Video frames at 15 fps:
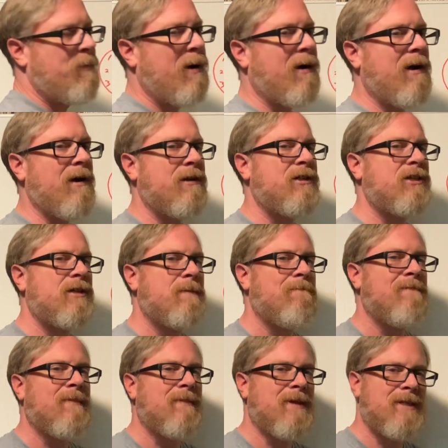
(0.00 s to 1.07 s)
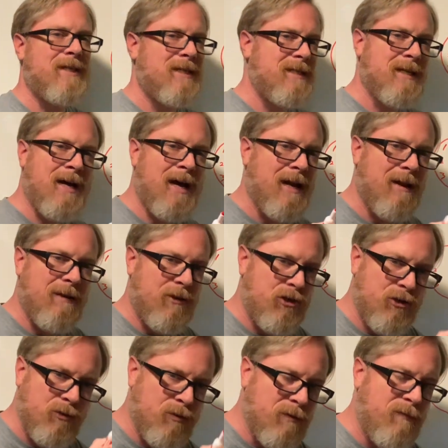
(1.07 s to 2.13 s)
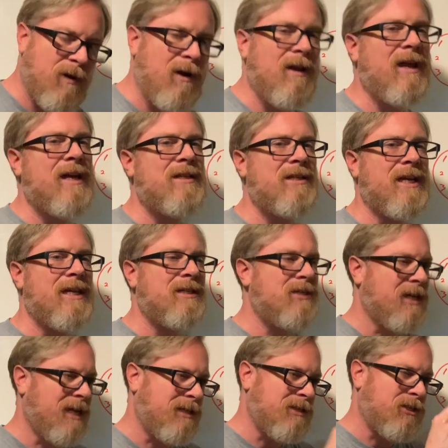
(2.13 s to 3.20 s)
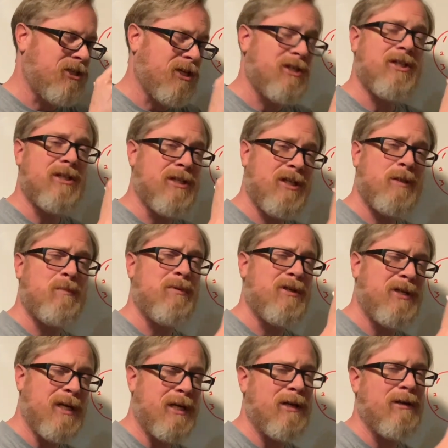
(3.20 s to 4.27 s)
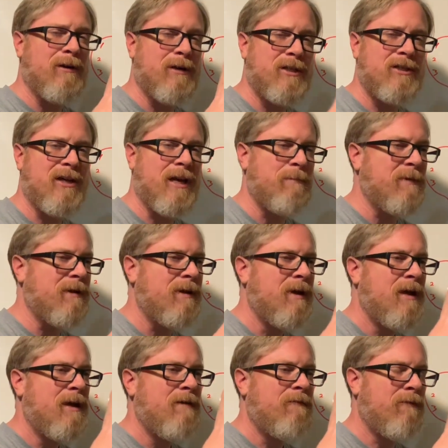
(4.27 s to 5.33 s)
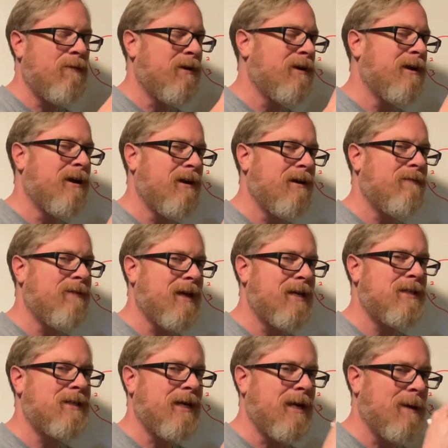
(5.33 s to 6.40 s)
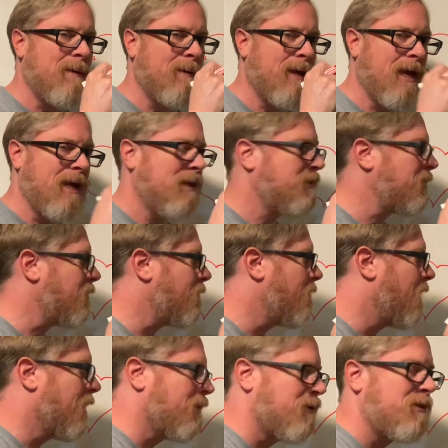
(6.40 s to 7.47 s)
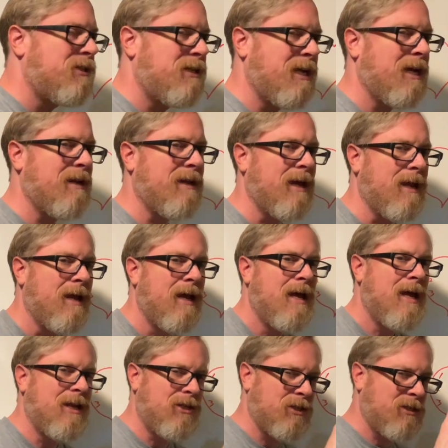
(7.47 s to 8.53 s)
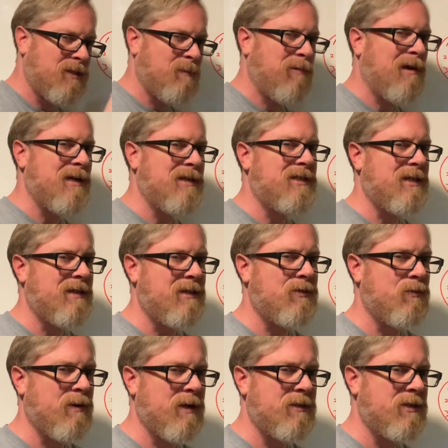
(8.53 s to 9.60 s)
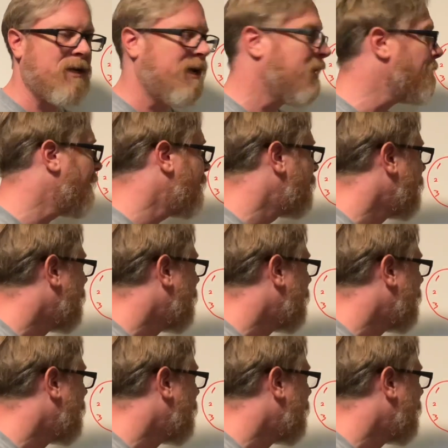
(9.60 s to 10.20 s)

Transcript: parts. This is not true of all essays. It's just this particular assignment for a narrative essay, okay? So understand that. It just applies to this one assignment.